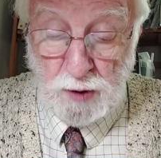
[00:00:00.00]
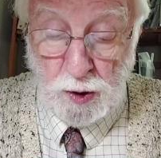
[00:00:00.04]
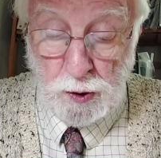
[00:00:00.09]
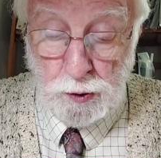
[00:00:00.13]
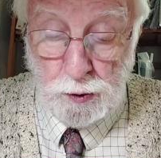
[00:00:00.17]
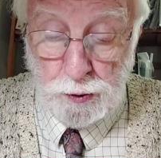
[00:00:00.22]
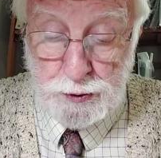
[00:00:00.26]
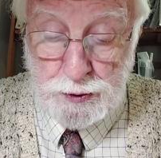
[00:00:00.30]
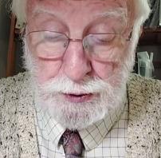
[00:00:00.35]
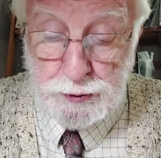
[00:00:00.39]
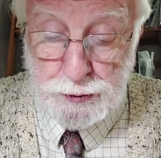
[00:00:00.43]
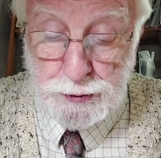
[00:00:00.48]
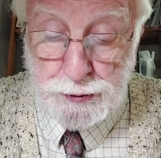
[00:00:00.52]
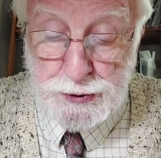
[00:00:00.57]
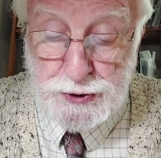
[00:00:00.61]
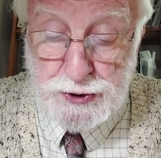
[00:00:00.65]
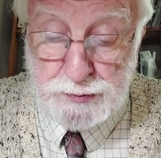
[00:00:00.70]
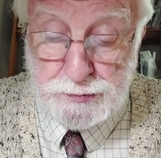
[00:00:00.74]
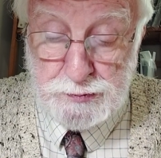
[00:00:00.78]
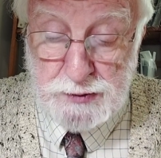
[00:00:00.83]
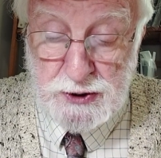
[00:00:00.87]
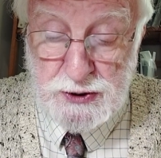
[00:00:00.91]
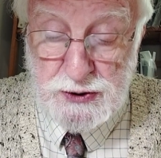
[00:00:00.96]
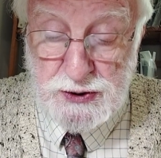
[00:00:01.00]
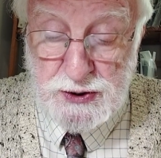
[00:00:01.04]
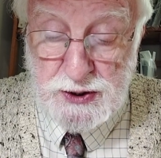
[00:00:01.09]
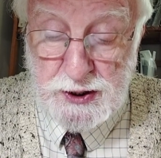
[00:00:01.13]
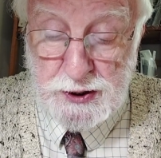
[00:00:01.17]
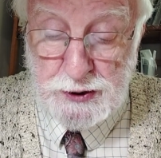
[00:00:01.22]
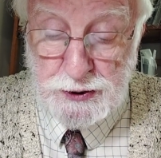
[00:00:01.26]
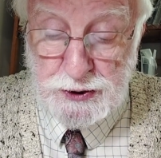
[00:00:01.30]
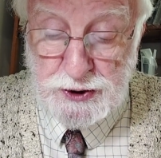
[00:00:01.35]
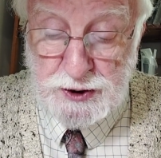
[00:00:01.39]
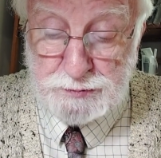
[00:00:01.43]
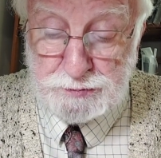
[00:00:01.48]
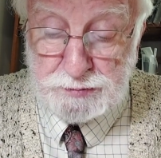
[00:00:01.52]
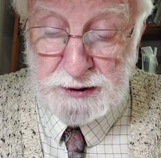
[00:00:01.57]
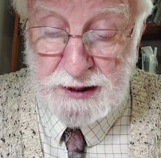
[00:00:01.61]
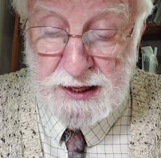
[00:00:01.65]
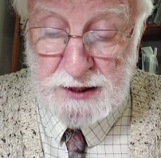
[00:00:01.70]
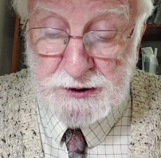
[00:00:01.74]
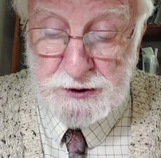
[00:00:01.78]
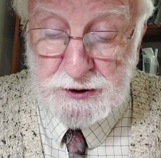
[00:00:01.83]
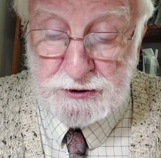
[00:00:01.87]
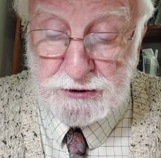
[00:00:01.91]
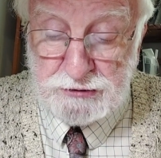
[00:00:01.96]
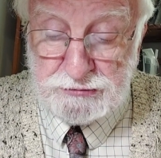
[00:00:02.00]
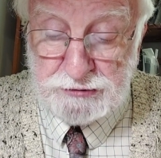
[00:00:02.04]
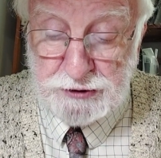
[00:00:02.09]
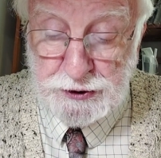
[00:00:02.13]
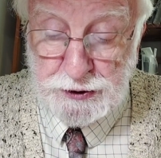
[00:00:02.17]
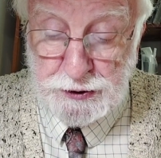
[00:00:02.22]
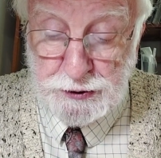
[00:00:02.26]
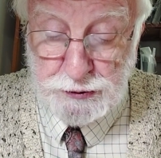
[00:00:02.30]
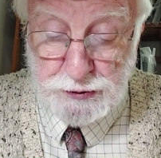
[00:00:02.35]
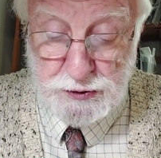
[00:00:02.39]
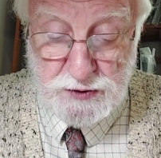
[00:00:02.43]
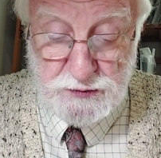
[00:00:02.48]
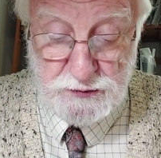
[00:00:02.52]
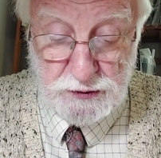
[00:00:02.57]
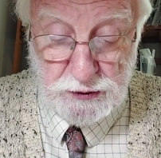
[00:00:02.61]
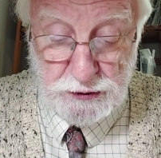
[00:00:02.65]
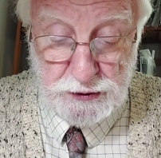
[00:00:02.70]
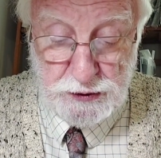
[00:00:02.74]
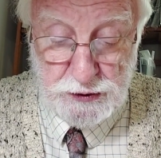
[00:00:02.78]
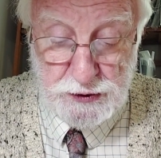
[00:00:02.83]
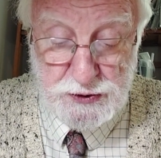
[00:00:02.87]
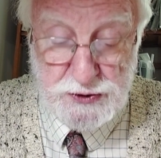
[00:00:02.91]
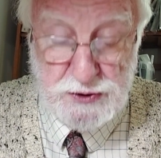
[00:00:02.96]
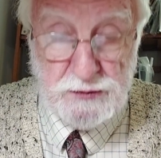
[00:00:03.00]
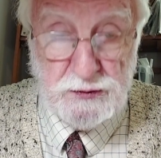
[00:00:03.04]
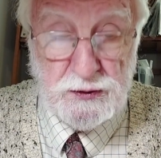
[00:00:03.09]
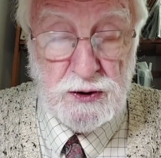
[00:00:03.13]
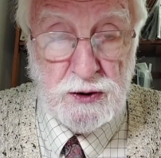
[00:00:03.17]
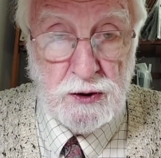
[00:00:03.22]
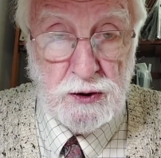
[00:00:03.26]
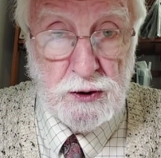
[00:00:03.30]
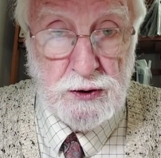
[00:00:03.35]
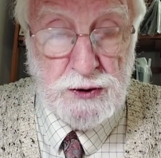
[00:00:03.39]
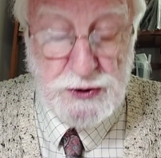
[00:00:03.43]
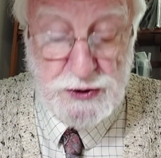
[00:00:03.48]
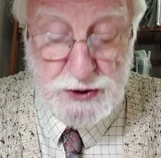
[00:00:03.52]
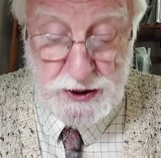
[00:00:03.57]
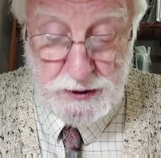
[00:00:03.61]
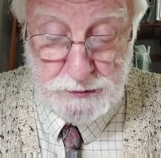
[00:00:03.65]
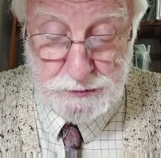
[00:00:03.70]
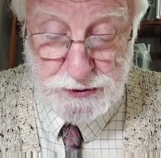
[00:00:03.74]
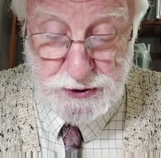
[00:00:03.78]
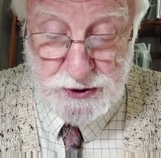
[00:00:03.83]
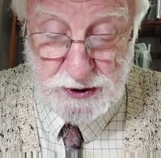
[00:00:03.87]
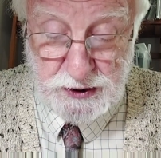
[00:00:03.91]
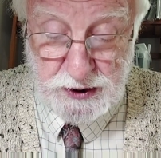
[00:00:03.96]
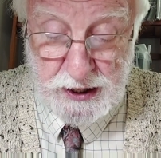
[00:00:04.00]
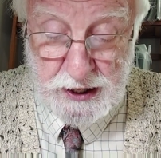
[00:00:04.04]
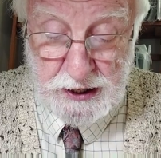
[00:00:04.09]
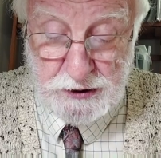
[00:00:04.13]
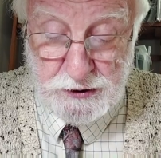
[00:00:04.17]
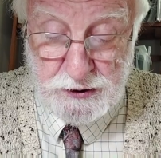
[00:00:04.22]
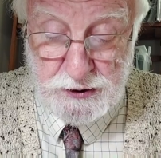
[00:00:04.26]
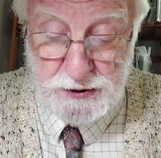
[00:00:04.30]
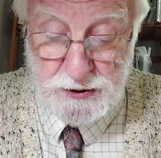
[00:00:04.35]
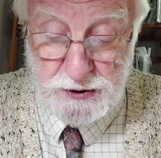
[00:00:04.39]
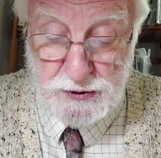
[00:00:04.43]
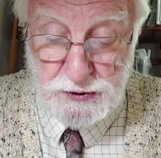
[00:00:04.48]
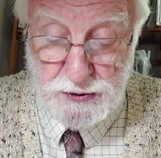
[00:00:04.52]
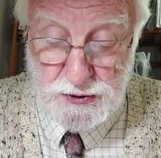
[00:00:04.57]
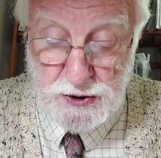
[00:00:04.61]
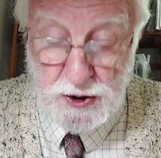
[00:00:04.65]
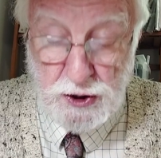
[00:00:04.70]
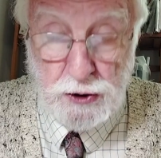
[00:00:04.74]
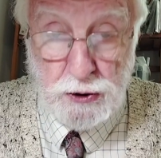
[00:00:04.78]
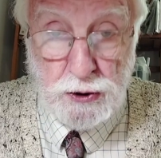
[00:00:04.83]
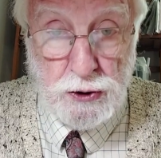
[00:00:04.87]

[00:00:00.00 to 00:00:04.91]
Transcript: or to dismiss the explanatory usefulness of concepts and entities